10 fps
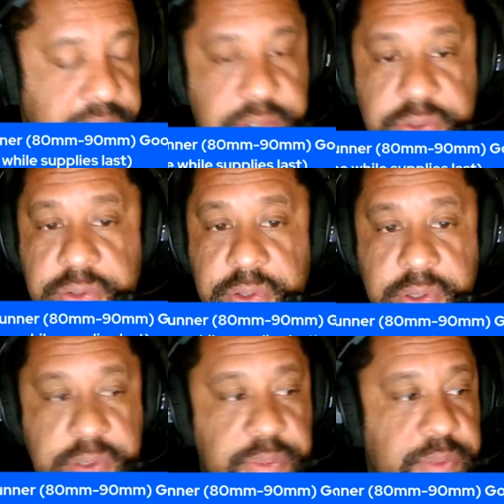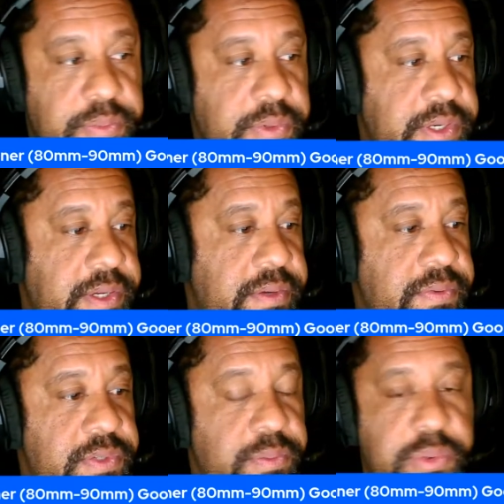thank you to all the people that
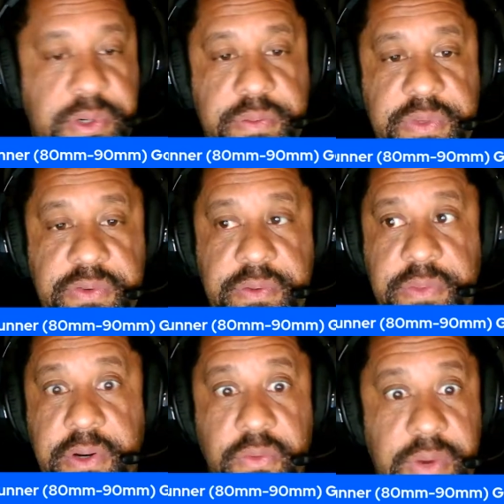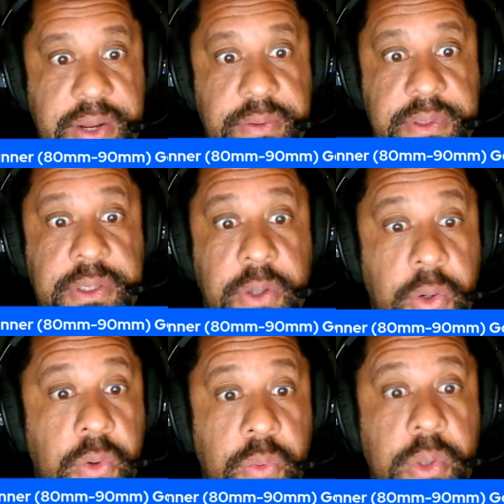have supported me from around the
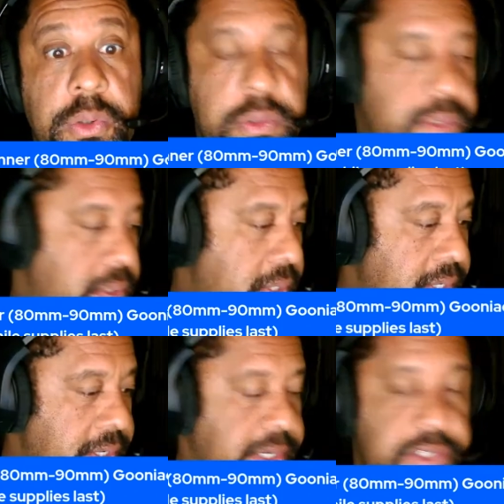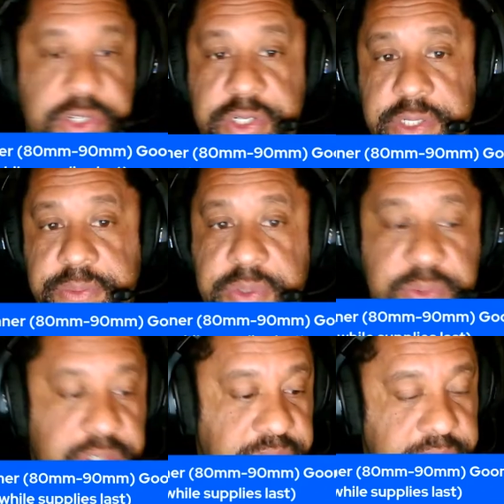whole world. I just shipped
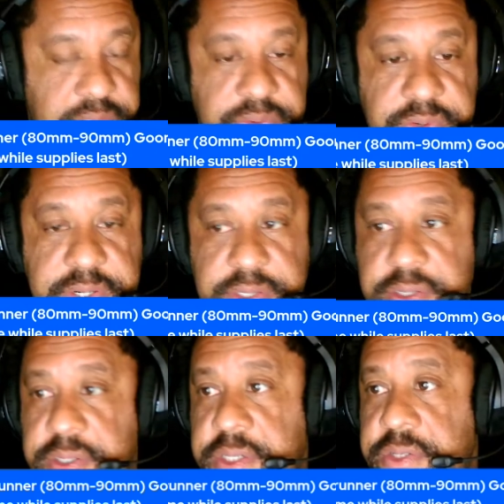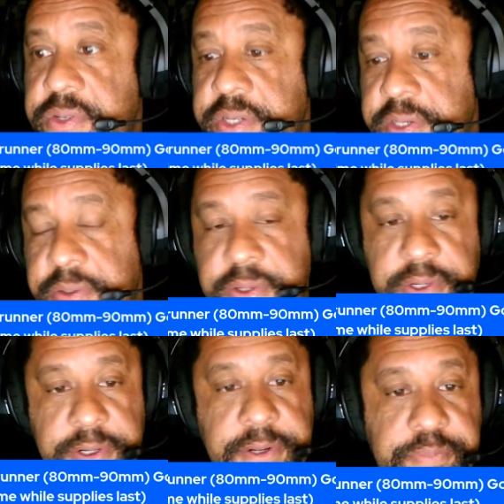some stuff out to France yesterday,
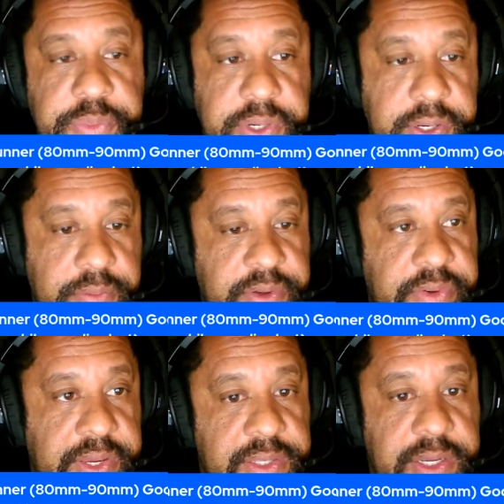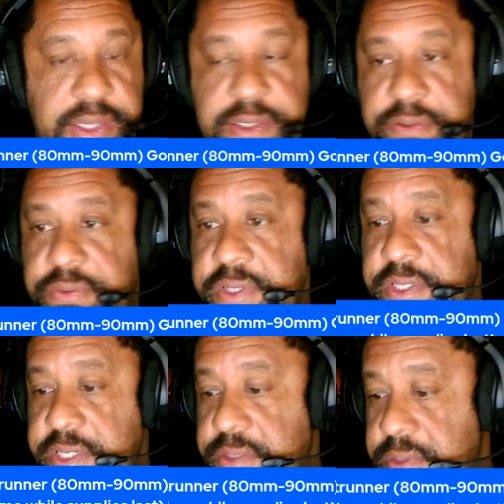but I've had lots of
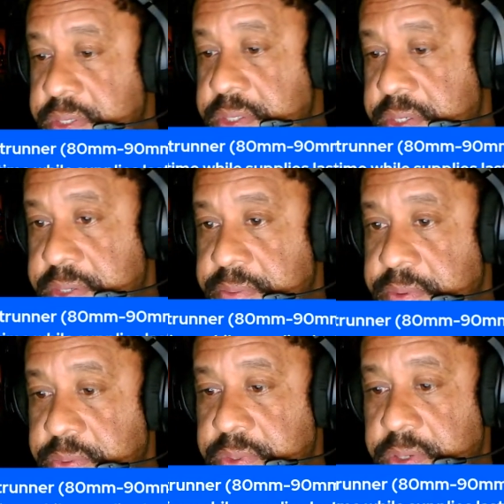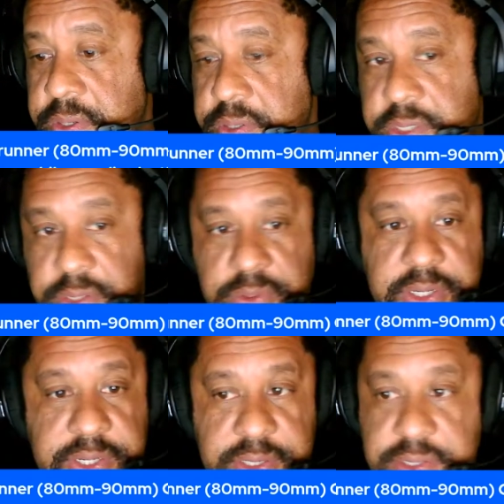success with this, and I owe it all to you
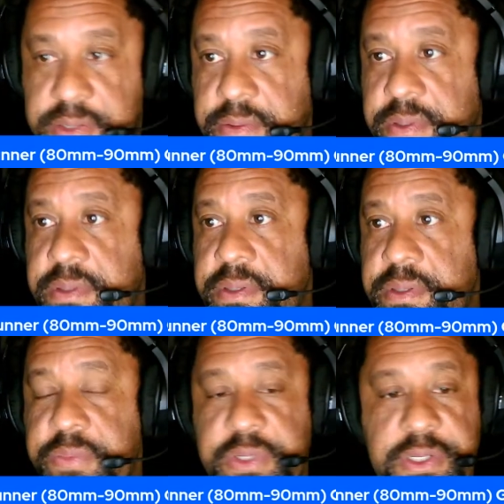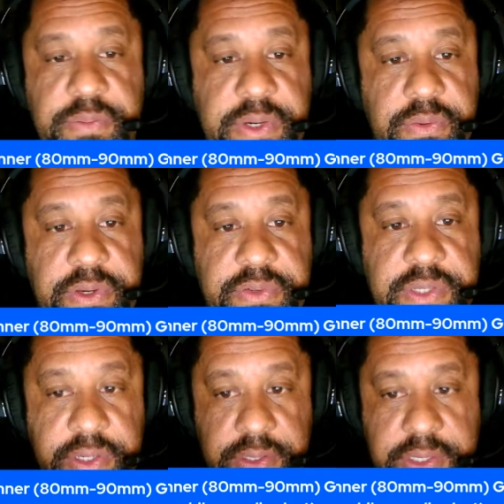guys. So this is my way of
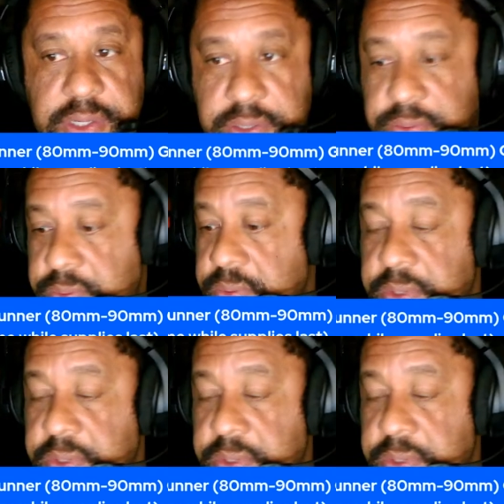saying thank you.